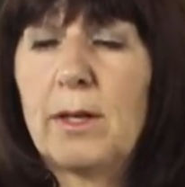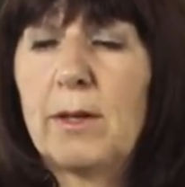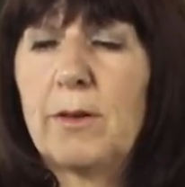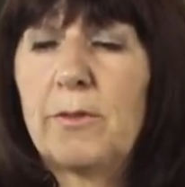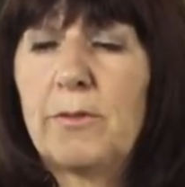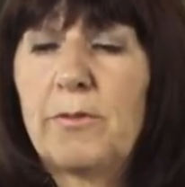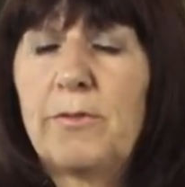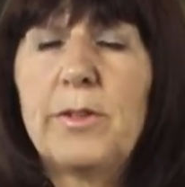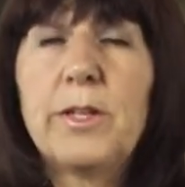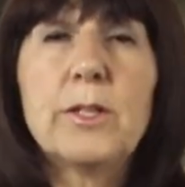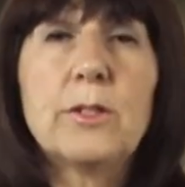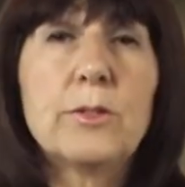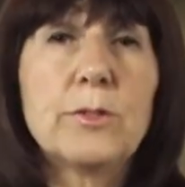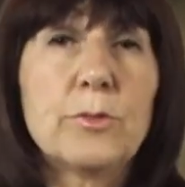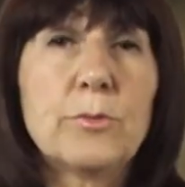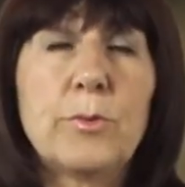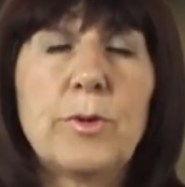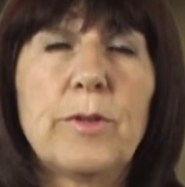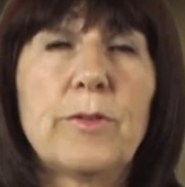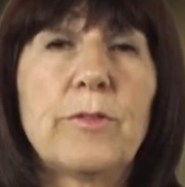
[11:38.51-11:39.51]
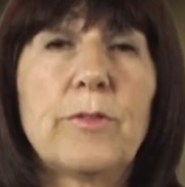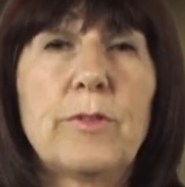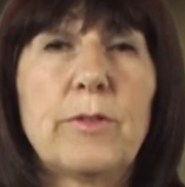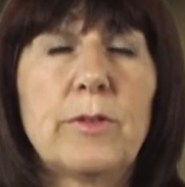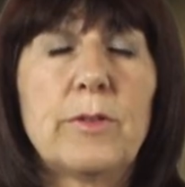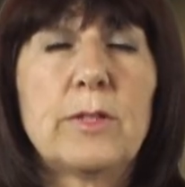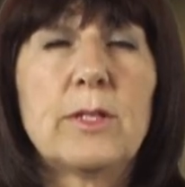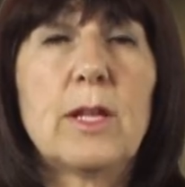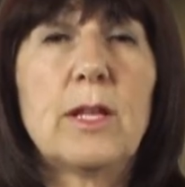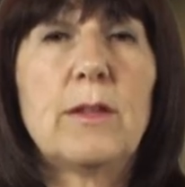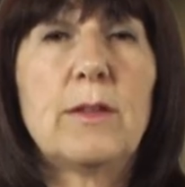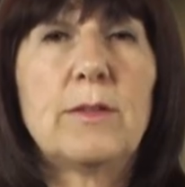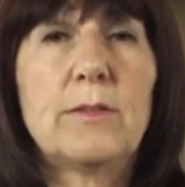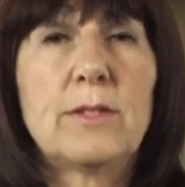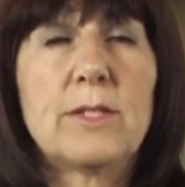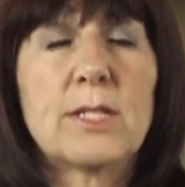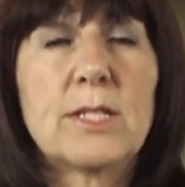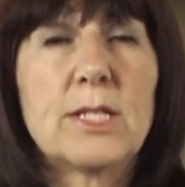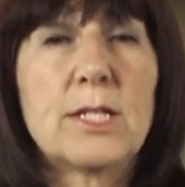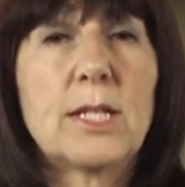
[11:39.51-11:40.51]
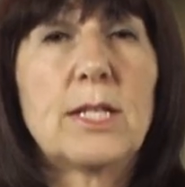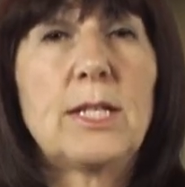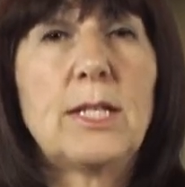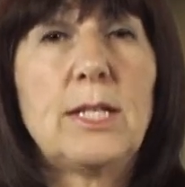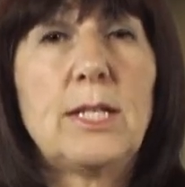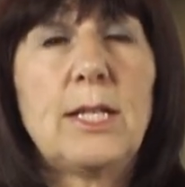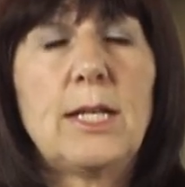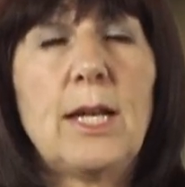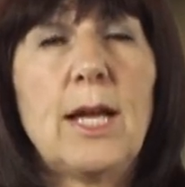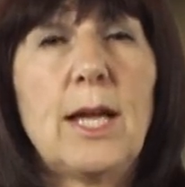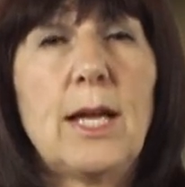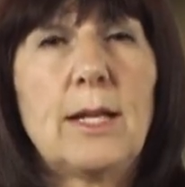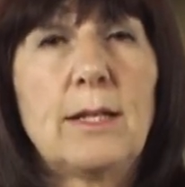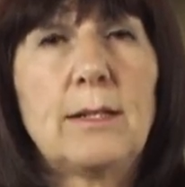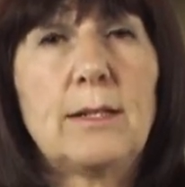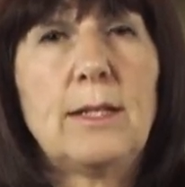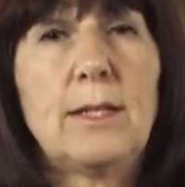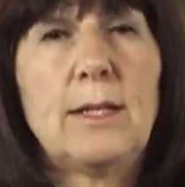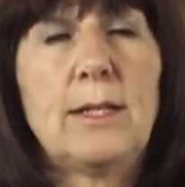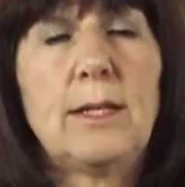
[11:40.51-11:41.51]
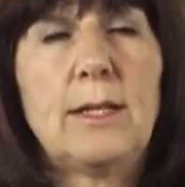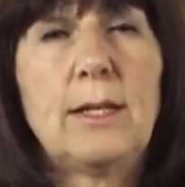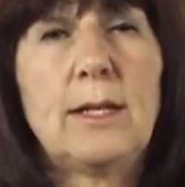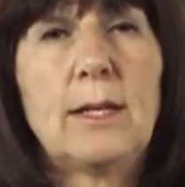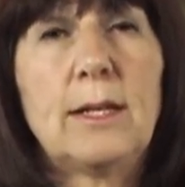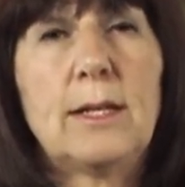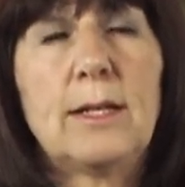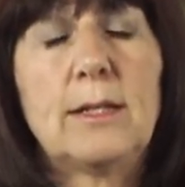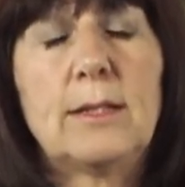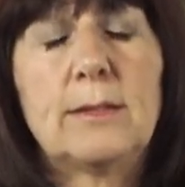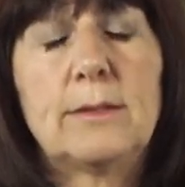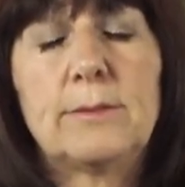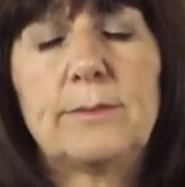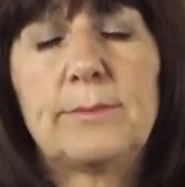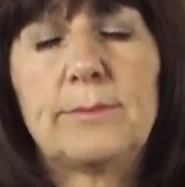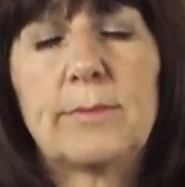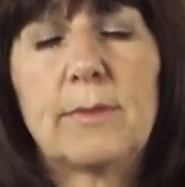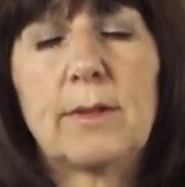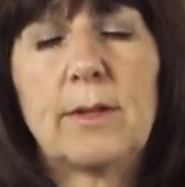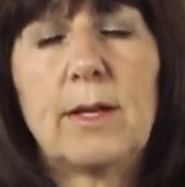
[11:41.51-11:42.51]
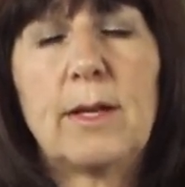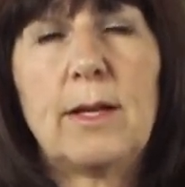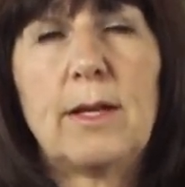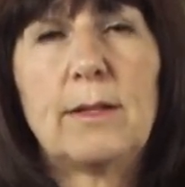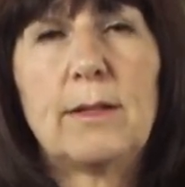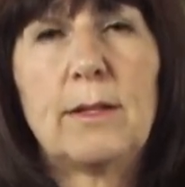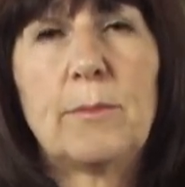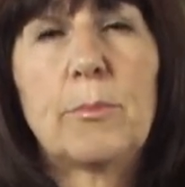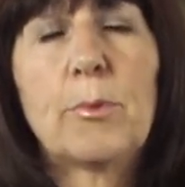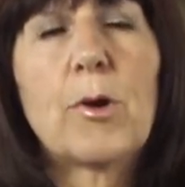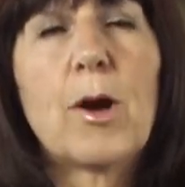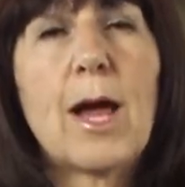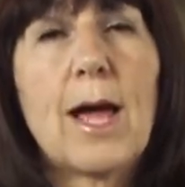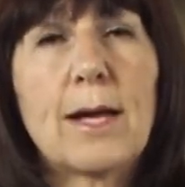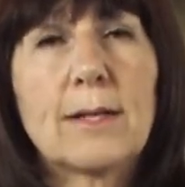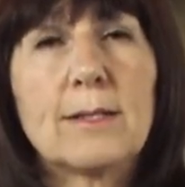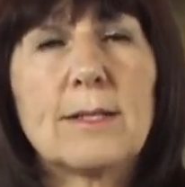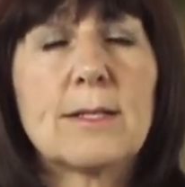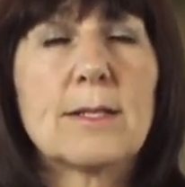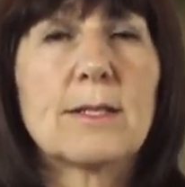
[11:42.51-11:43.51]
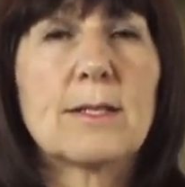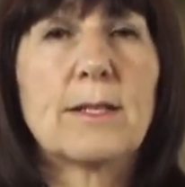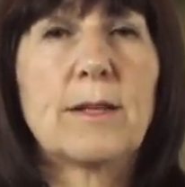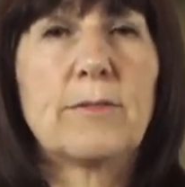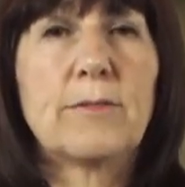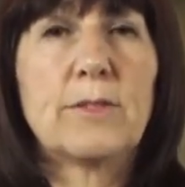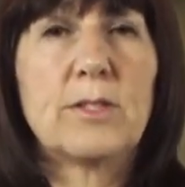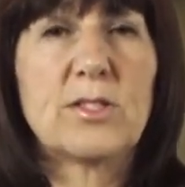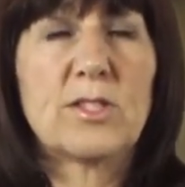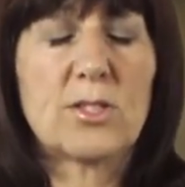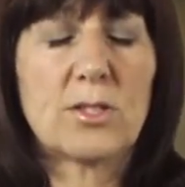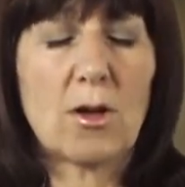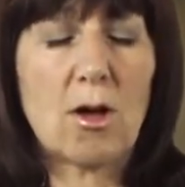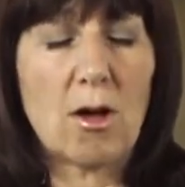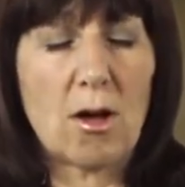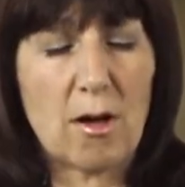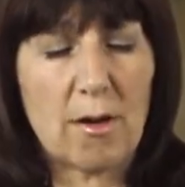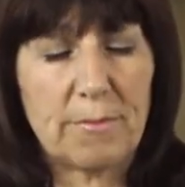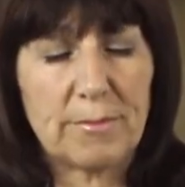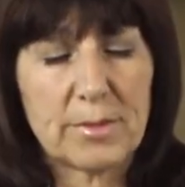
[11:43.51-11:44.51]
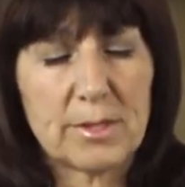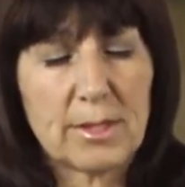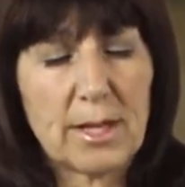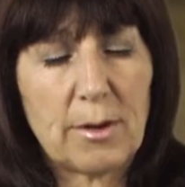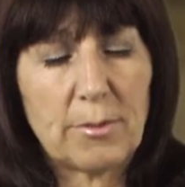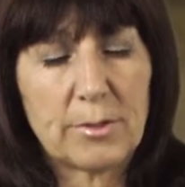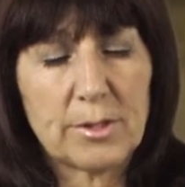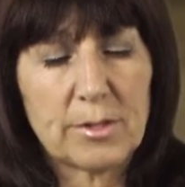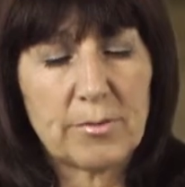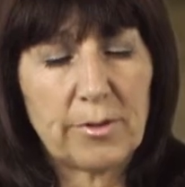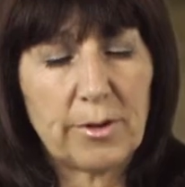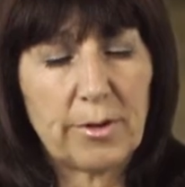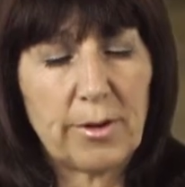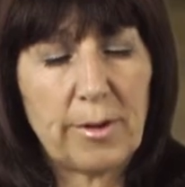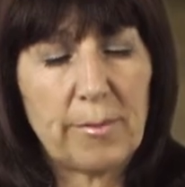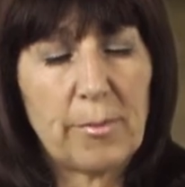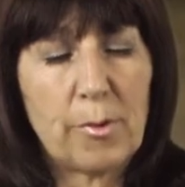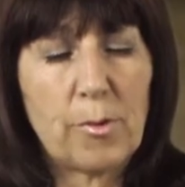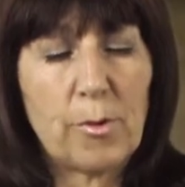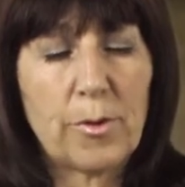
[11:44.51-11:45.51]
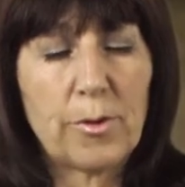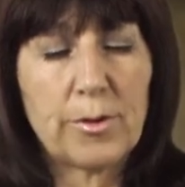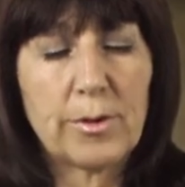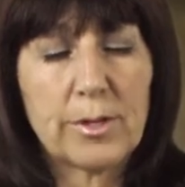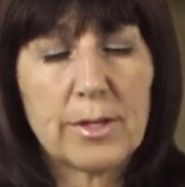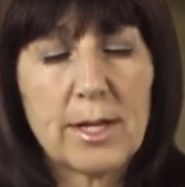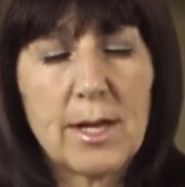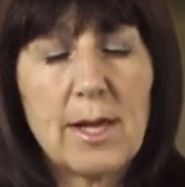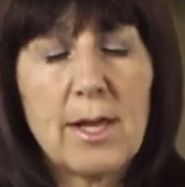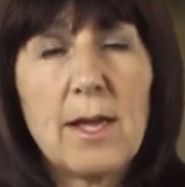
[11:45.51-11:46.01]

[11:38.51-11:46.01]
filled with the study and the practice of the Psalms. That was very important.